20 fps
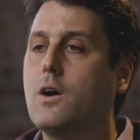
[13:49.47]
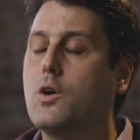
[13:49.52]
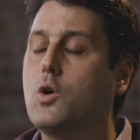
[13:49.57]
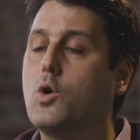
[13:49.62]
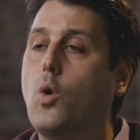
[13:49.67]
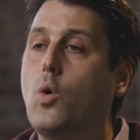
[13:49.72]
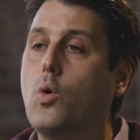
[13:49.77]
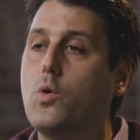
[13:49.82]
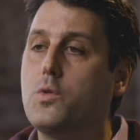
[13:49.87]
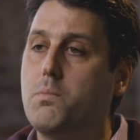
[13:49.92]

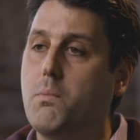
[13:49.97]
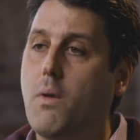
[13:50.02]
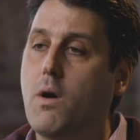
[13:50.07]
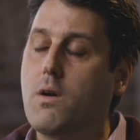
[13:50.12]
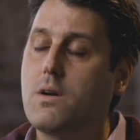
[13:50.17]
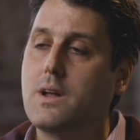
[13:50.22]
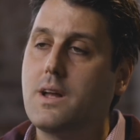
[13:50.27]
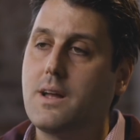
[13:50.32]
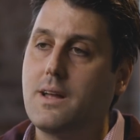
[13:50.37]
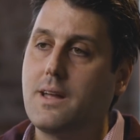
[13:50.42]
gold
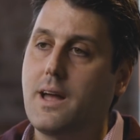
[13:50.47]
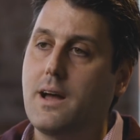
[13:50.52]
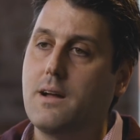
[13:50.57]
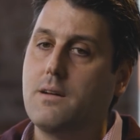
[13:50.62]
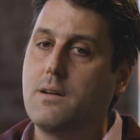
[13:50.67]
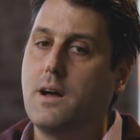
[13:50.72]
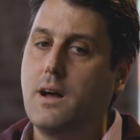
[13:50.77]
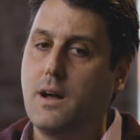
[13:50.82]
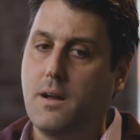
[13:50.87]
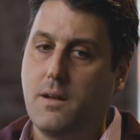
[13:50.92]
market yet.
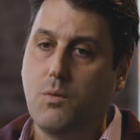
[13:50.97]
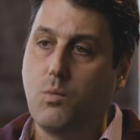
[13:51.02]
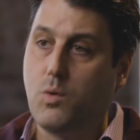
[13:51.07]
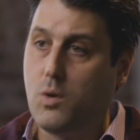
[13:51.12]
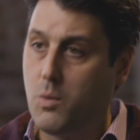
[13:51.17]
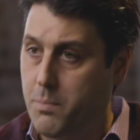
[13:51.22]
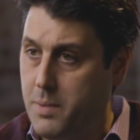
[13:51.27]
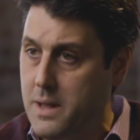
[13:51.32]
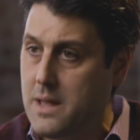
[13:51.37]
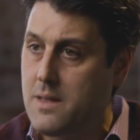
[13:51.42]

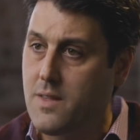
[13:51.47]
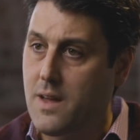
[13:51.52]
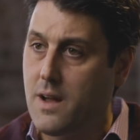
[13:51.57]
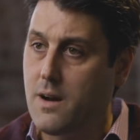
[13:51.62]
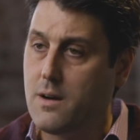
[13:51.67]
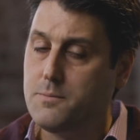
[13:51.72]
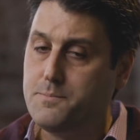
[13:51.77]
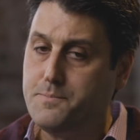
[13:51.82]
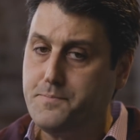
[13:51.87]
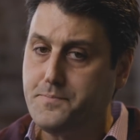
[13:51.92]
We'll be
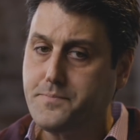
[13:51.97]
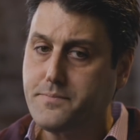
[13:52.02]
there.